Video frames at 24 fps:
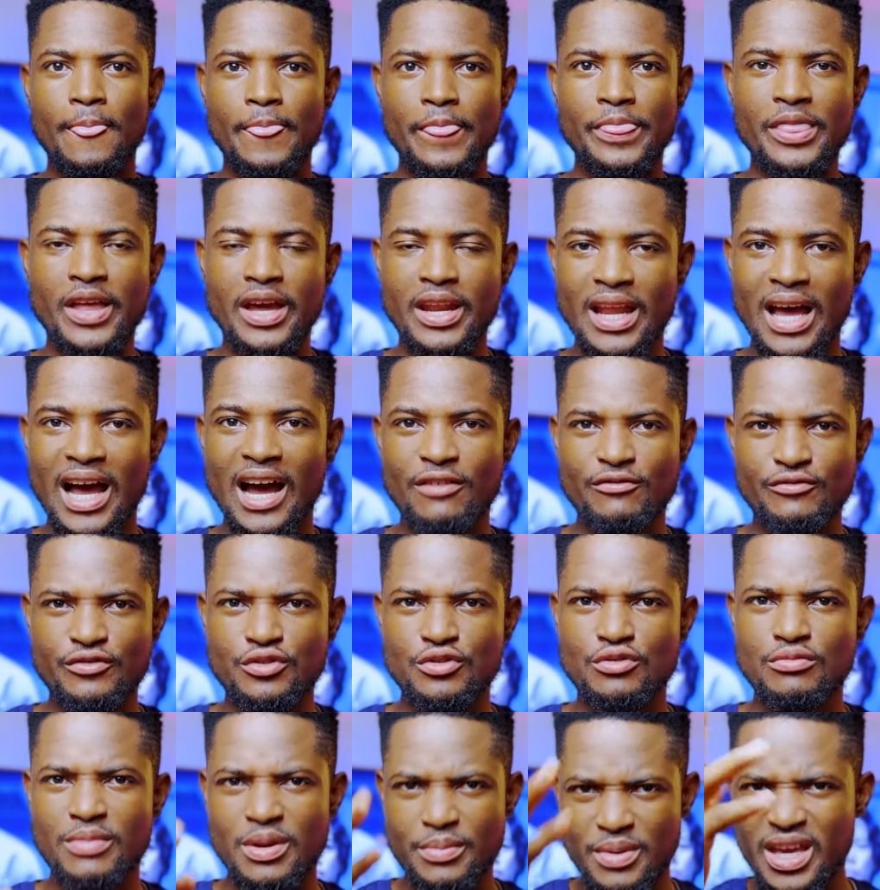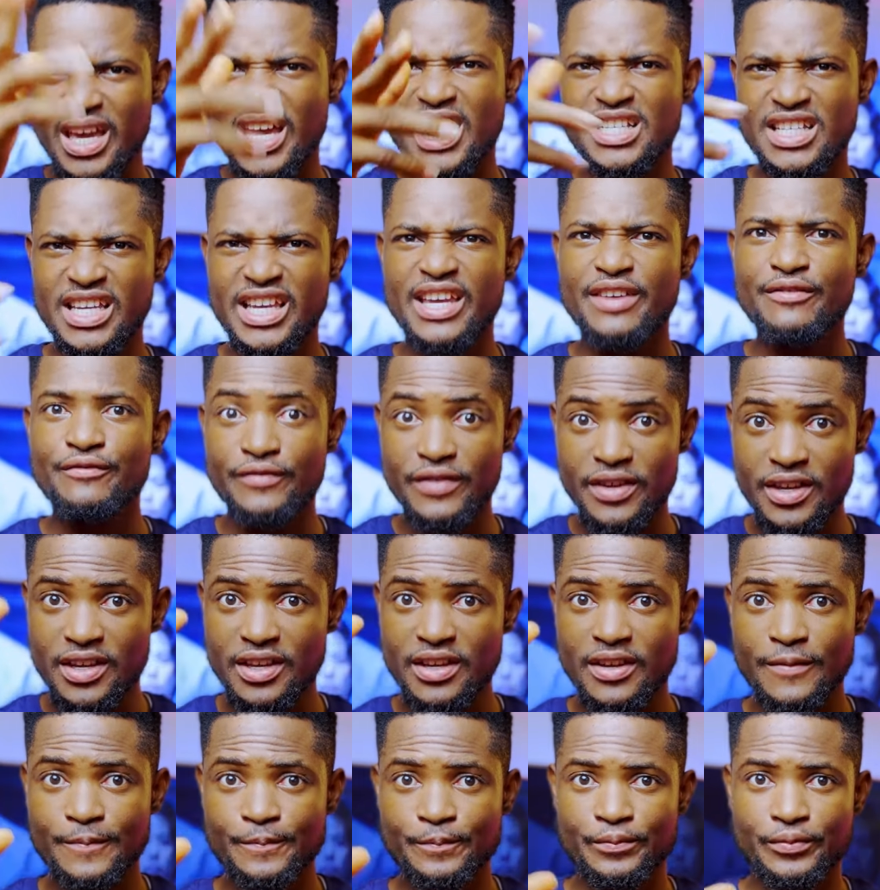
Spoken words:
Then have you, maybe H-A-V.